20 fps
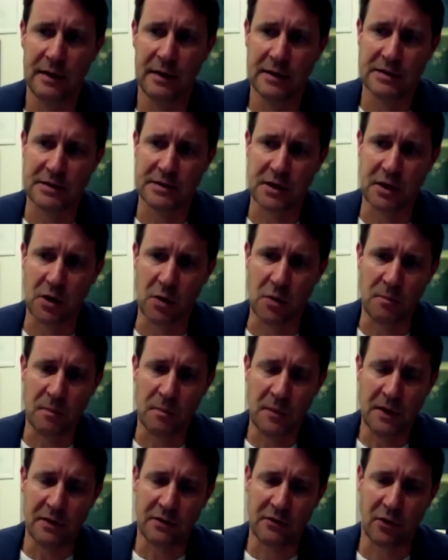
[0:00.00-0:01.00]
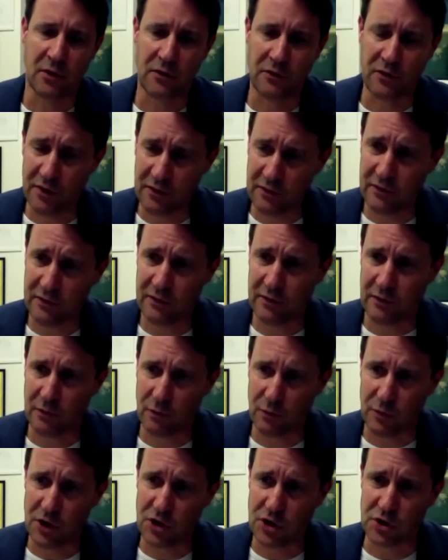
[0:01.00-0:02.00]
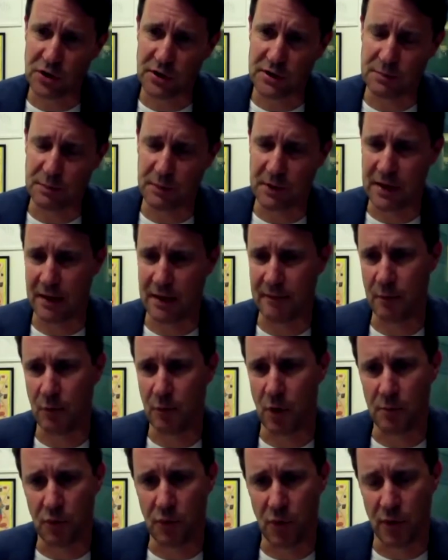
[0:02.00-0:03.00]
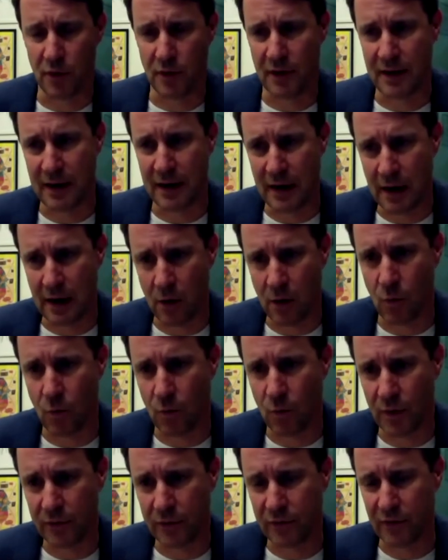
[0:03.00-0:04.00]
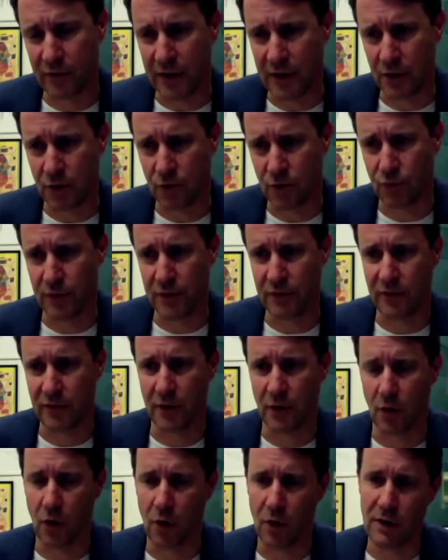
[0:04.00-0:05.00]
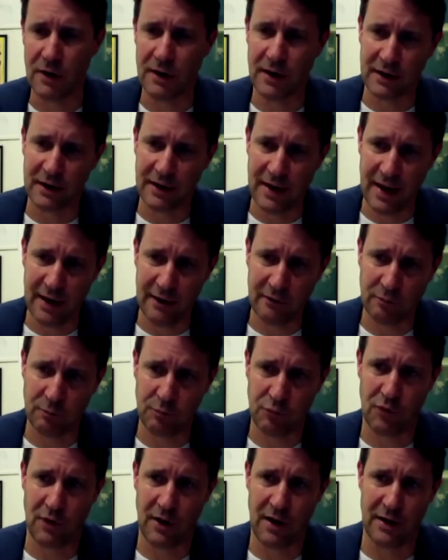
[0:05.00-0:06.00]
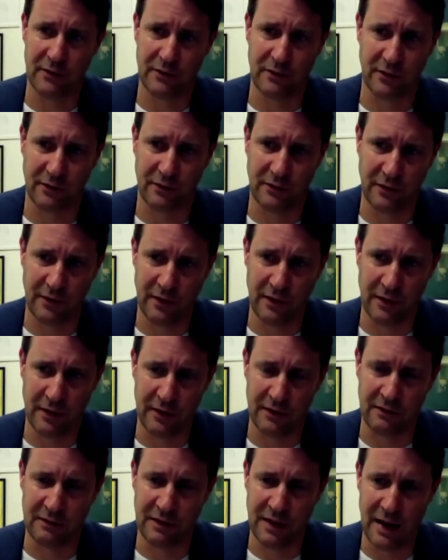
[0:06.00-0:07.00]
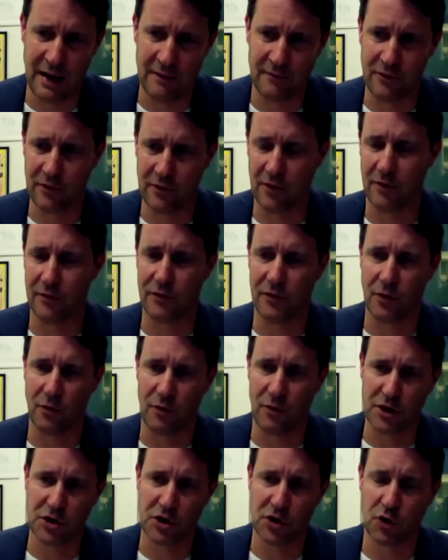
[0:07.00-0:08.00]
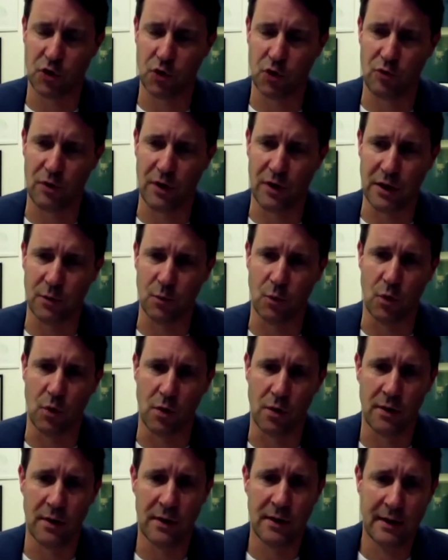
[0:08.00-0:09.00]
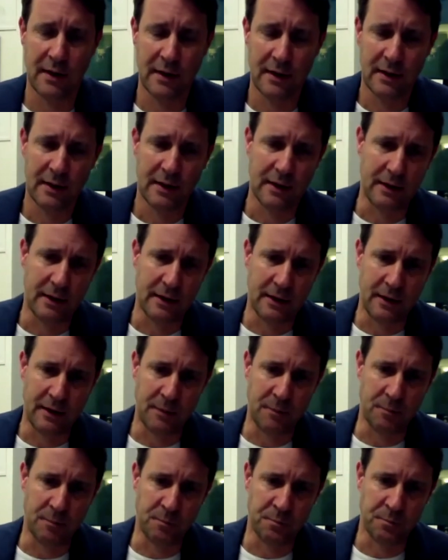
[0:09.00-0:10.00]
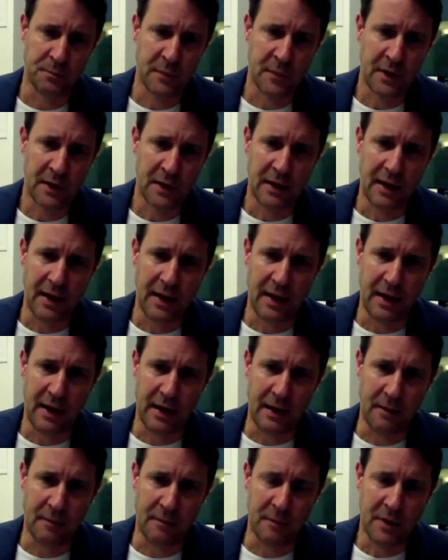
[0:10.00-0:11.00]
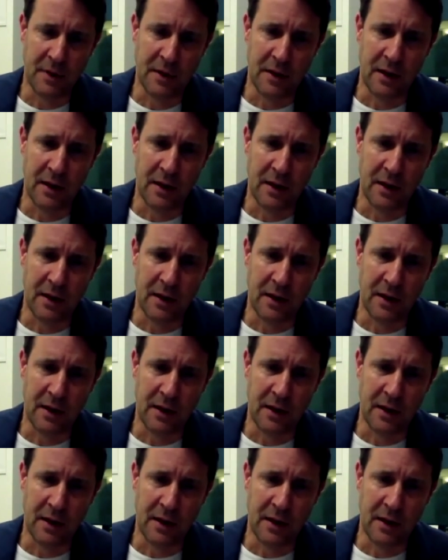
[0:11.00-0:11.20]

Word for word: So, so this region is becoming more important. And now with the increasing oil and gas prices uh, in times of the Russian-Ukraine war, um, uh,